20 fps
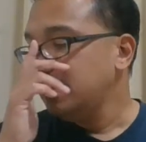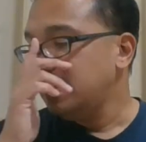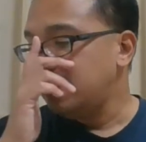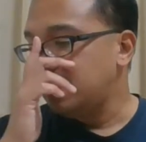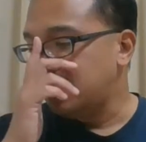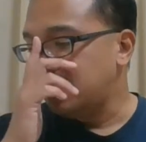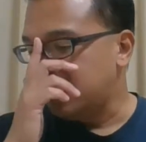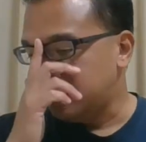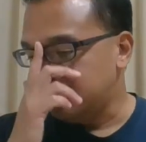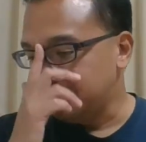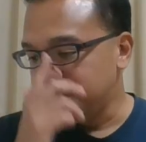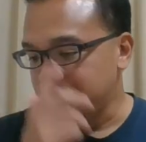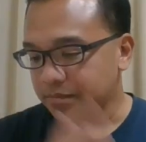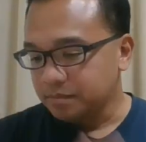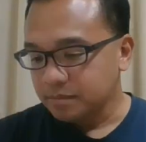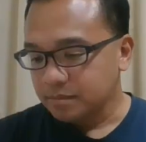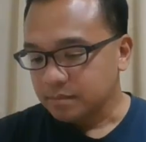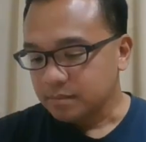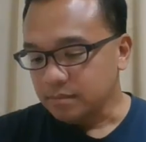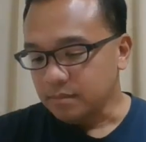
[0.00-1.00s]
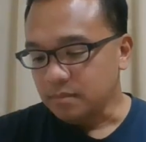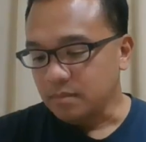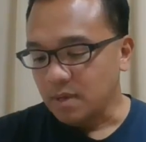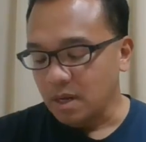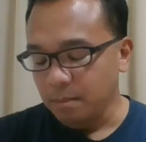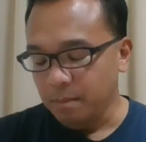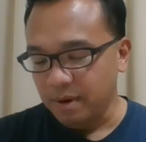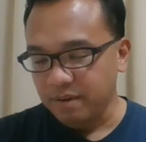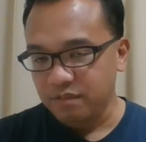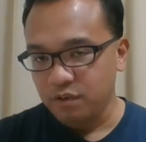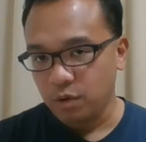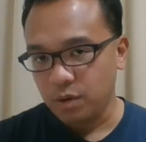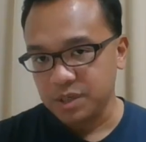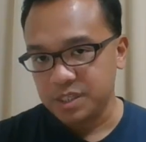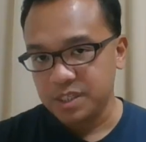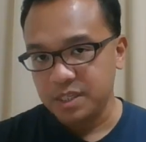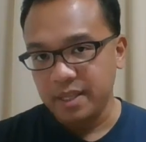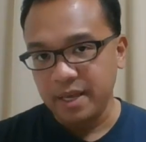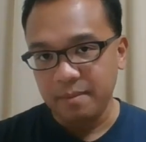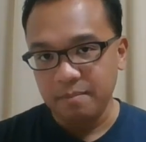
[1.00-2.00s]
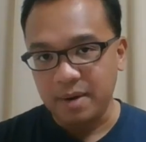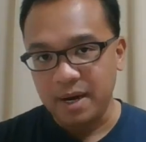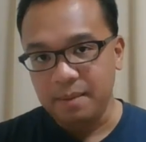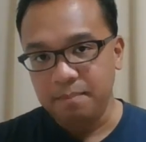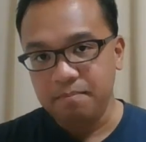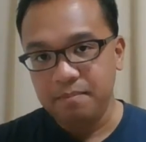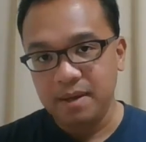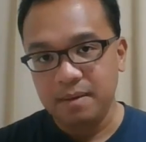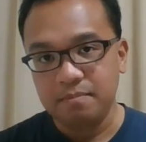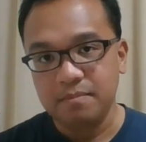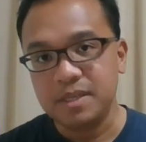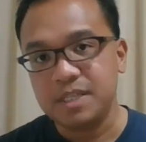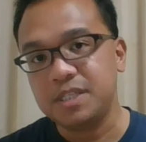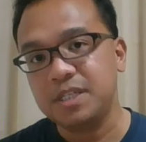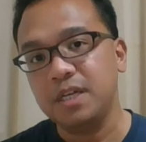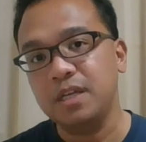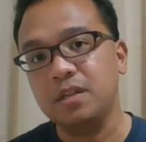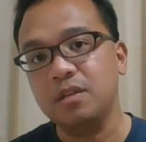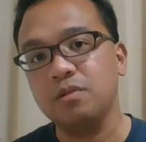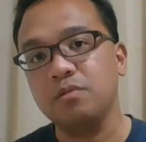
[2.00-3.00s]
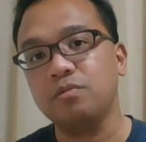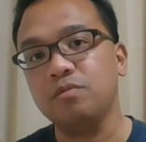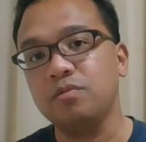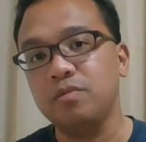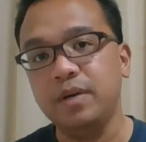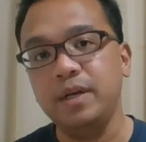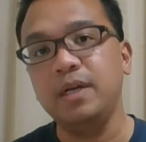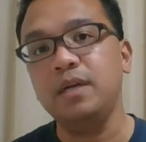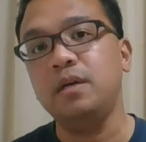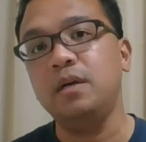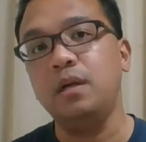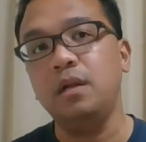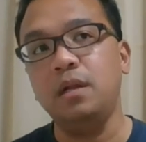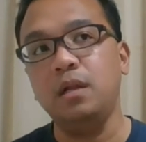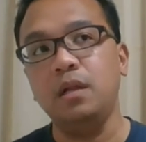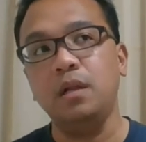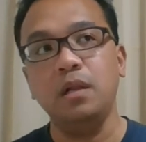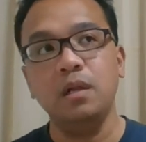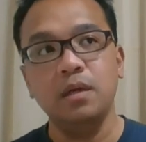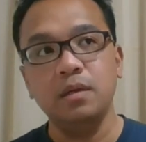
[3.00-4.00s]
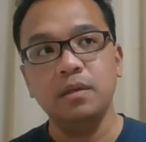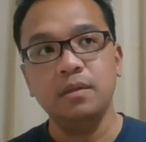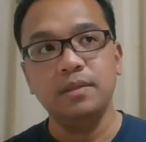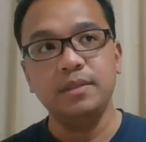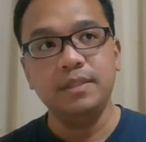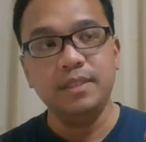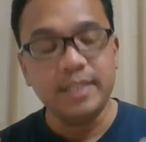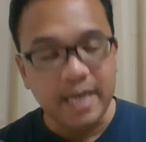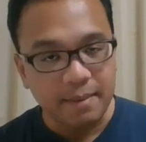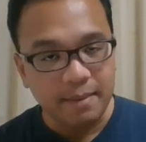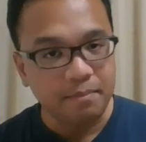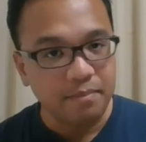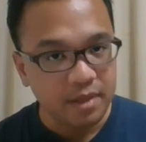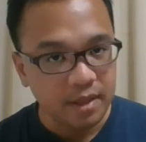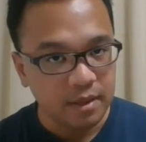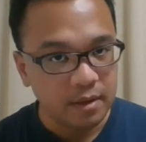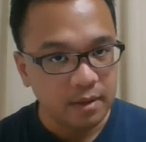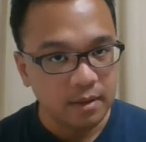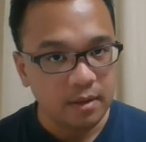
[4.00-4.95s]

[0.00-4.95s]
But of course, they might be missing the real depth